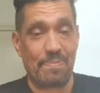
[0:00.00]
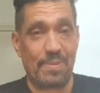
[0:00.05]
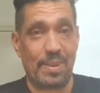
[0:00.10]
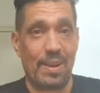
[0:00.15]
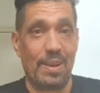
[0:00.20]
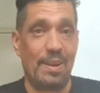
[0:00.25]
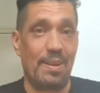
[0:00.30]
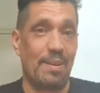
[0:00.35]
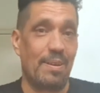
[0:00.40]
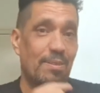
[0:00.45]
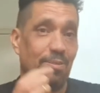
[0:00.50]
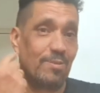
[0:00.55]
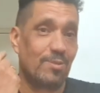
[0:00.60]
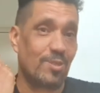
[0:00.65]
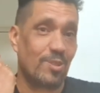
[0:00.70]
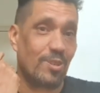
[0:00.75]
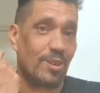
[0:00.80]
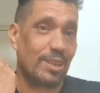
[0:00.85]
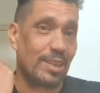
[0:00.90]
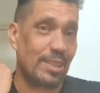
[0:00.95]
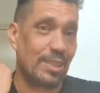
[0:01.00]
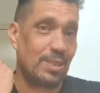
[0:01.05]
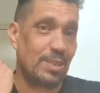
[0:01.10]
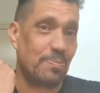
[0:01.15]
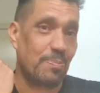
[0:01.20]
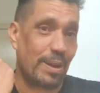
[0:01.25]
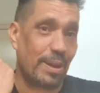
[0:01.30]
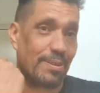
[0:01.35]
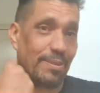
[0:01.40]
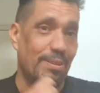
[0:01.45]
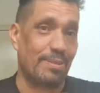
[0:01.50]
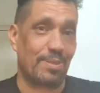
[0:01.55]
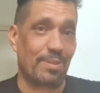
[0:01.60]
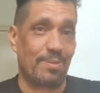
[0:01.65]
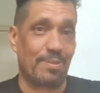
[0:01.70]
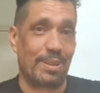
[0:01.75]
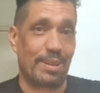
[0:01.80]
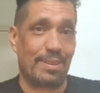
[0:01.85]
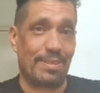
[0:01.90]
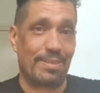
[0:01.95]
I'm trying to get this background
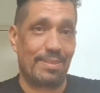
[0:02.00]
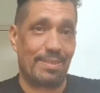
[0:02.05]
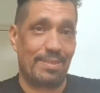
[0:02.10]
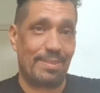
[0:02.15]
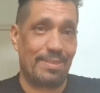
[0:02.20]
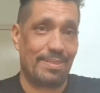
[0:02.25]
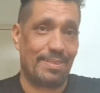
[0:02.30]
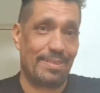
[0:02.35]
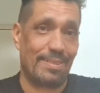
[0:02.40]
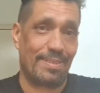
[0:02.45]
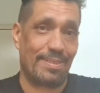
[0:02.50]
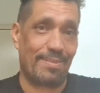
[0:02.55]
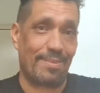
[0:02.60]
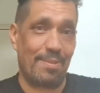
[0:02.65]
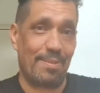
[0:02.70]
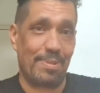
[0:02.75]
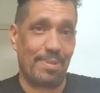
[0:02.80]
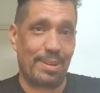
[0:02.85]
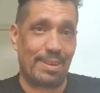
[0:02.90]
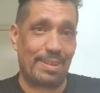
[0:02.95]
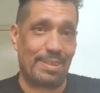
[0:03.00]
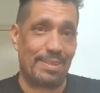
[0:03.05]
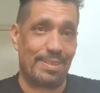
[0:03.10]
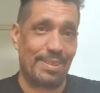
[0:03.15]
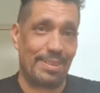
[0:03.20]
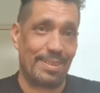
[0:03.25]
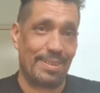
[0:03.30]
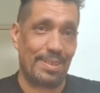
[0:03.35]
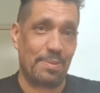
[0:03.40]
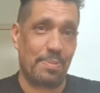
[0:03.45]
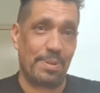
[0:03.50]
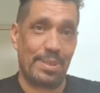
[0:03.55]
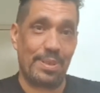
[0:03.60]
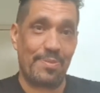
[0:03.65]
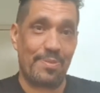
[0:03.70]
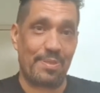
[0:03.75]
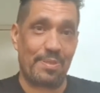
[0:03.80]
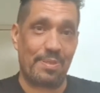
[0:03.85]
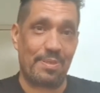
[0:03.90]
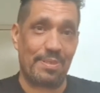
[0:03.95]
sorted out. Crying with keys. It's a bit
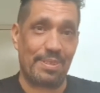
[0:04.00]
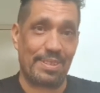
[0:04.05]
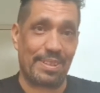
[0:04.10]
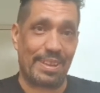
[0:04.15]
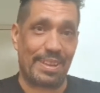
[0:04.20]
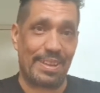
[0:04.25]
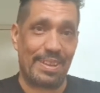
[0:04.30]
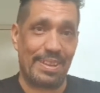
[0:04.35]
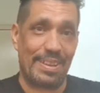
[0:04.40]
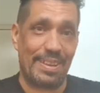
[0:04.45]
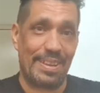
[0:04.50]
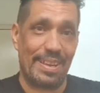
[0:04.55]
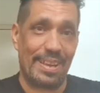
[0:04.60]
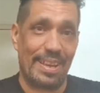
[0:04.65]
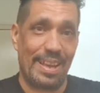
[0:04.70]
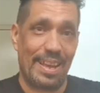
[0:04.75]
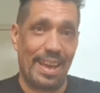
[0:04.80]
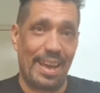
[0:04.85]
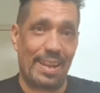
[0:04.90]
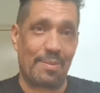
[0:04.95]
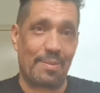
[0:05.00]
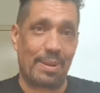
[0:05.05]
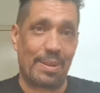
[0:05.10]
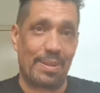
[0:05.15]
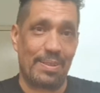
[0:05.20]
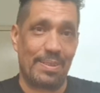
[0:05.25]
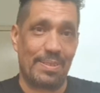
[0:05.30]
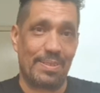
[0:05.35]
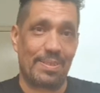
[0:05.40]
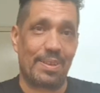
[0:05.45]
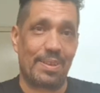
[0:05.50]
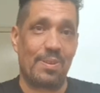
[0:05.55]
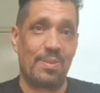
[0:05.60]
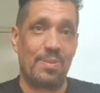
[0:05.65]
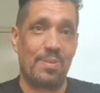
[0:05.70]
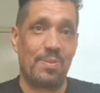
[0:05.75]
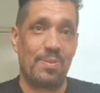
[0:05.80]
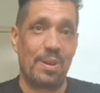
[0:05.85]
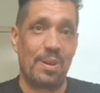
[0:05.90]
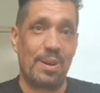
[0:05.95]
difficult, isn't it? Anyway,
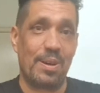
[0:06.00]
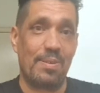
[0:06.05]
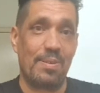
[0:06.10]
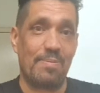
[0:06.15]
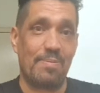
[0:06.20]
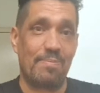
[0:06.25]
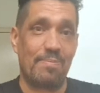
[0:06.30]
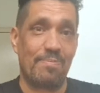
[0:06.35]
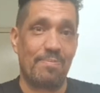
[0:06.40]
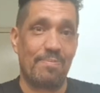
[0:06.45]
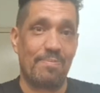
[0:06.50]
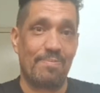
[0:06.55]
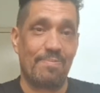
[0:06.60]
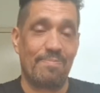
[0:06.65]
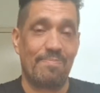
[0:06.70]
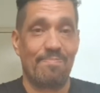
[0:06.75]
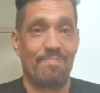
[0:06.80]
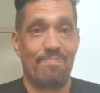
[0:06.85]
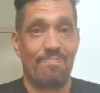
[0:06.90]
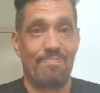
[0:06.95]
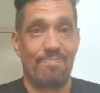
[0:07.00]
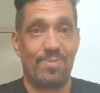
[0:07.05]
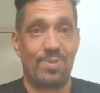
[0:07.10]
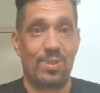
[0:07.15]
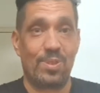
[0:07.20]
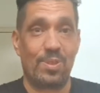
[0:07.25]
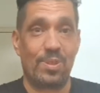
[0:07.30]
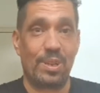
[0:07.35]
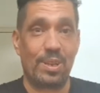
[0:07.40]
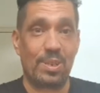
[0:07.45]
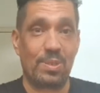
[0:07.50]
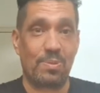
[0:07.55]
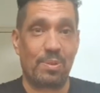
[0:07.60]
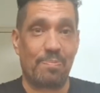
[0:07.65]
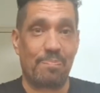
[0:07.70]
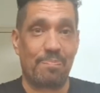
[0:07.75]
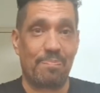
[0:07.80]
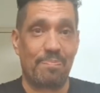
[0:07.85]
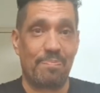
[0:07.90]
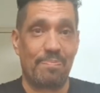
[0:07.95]
so to the next one.